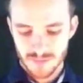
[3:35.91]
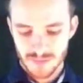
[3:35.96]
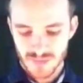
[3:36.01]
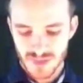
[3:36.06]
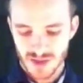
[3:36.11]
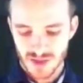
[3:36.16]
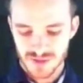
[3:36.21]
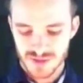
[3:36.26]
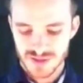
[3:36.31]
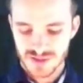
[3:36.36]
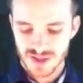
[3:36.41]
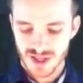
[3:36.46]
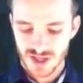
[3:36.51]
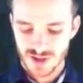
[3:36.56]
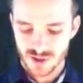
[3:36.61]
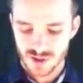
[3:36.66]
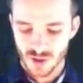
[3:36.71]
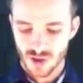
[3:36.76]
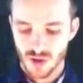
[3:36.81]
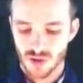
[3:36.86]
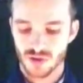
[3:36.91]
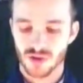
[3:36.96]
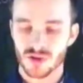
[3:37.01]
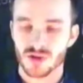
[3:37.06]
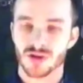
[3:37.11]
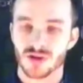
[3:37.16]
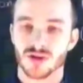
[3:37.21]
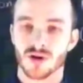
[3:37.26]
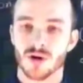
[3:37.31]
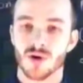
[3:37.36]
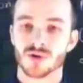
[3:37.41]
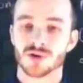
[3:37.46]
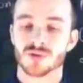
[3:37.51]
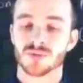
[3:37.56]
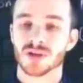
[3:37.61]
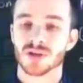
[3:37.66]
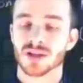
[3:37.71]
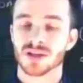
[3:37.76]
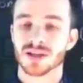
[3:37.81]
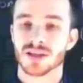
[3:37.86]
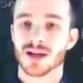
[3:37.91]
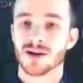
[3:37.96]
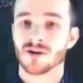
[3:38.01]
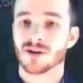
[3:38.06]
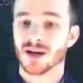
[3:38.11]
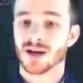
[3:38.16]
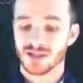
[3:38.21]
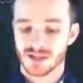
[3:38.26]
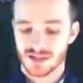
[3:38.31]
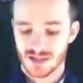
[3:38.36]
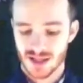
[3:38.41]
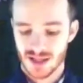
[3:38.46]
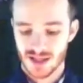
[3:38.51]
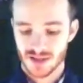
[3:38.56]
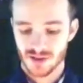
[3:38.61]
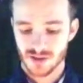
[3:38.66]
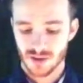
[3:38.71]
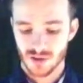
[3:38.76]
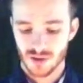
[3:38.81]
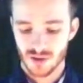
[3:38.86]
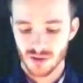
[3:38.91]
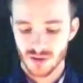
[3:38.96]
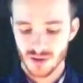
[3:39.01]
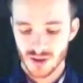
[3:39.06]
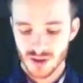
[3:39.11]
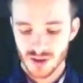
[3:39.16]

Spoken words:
Now, these checks are all good. Ultimately, they are not the end-all.